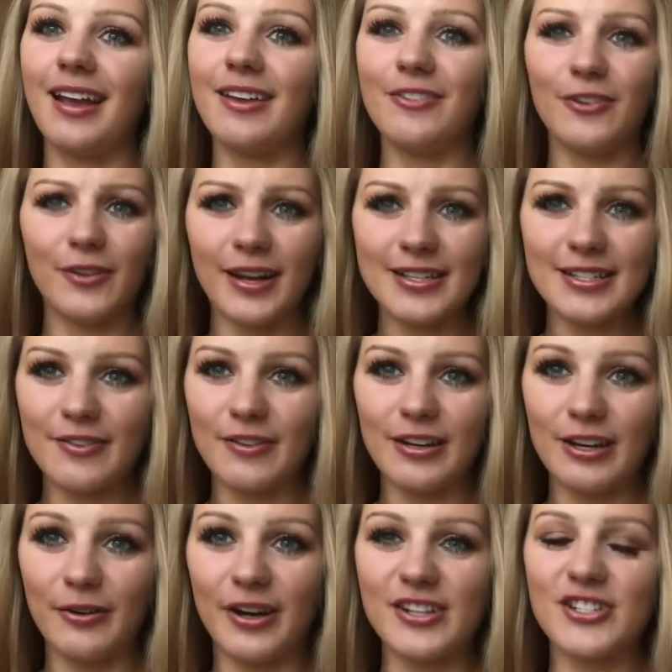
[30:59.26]
if you guys have
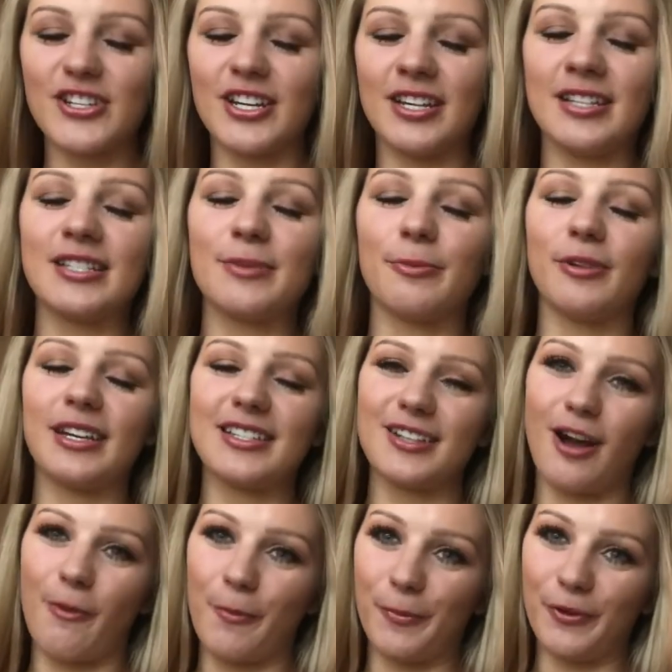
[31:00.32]
any questions, please
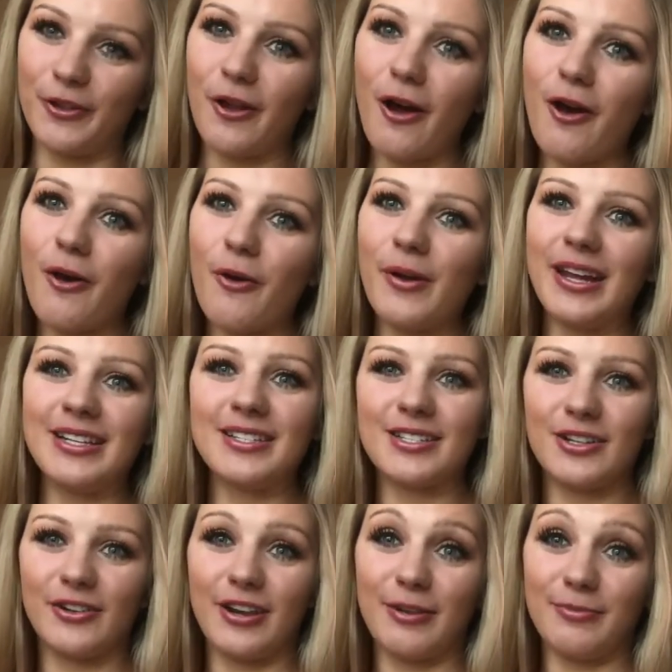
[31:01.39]
comment below,
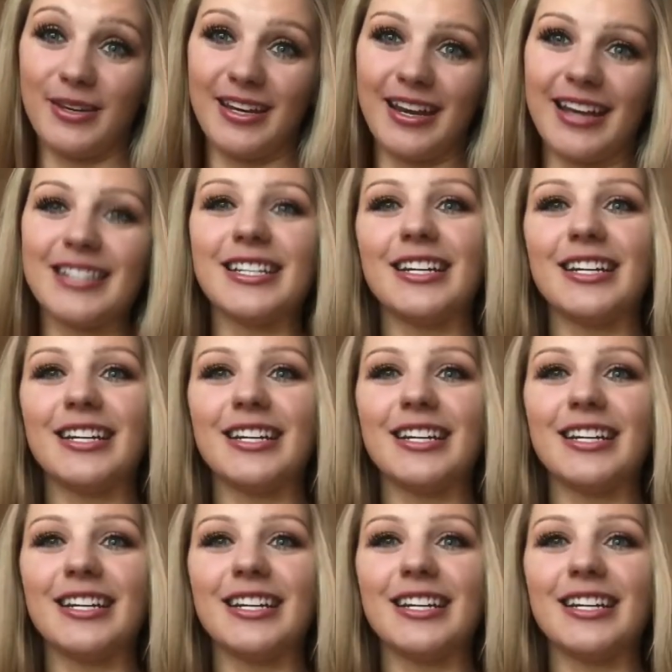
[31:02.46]
Instagram me at